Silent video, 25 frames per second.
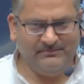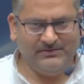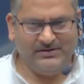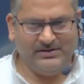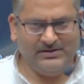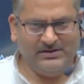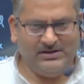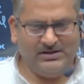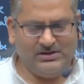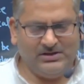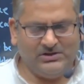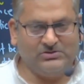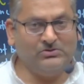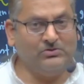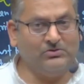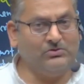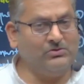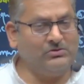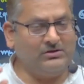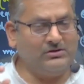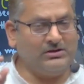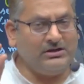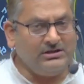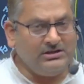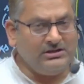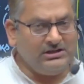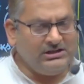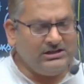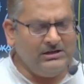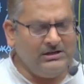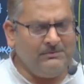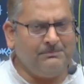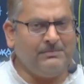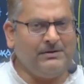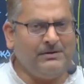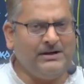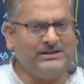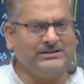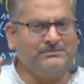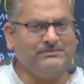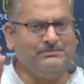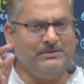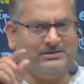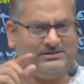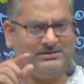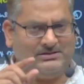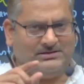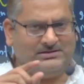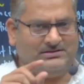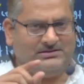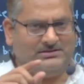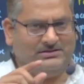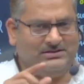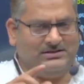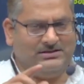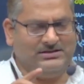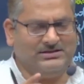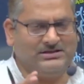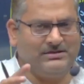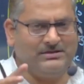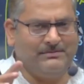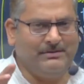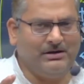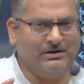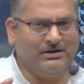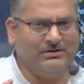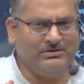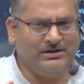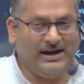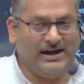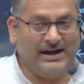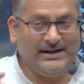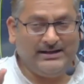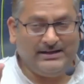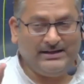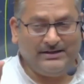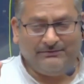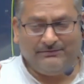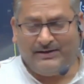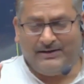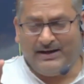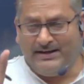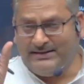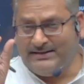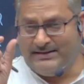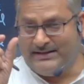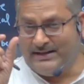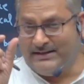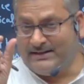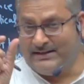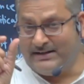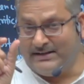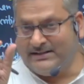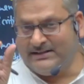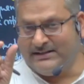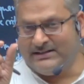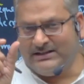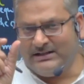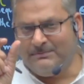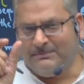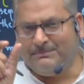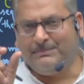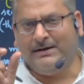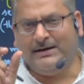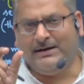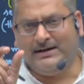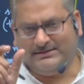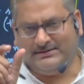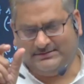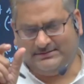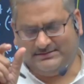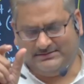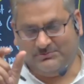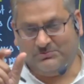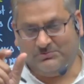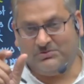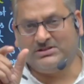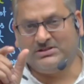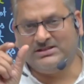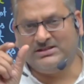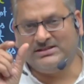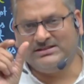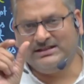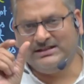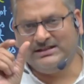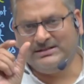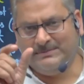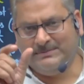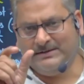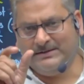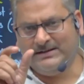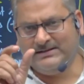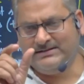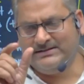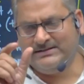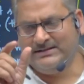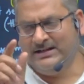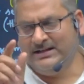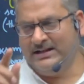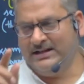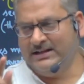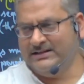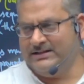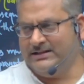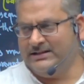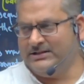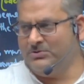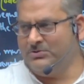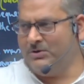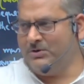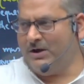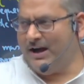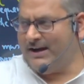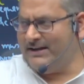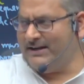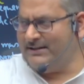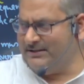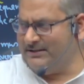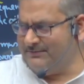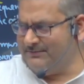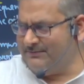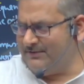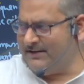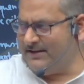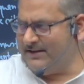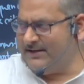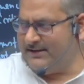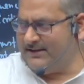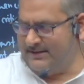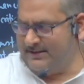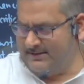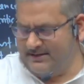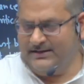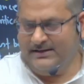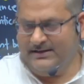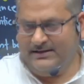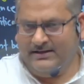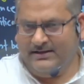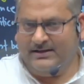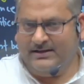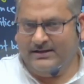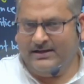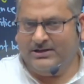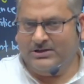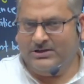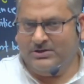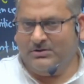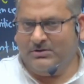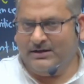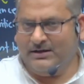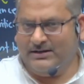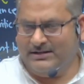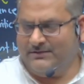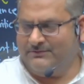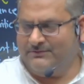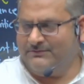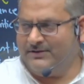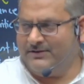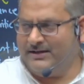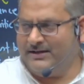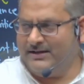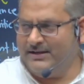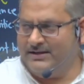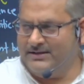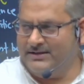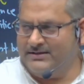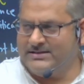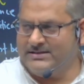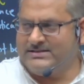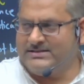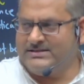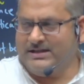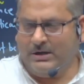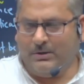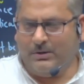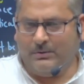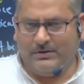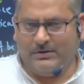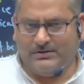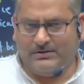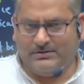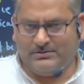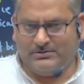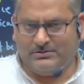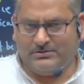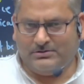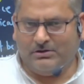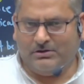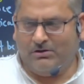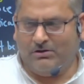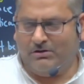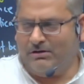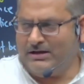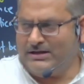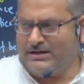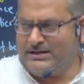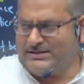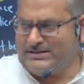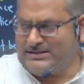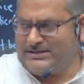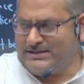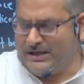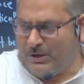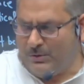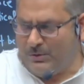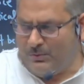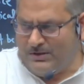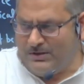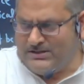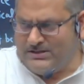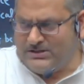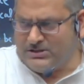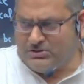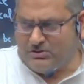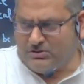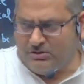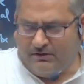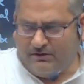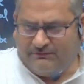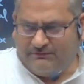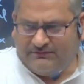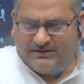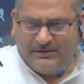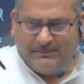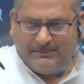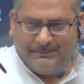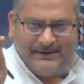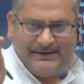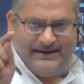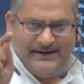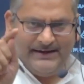So critical path method is about identifying that critical path. What is that path? That you identify the sequence, the longest sequence of dependent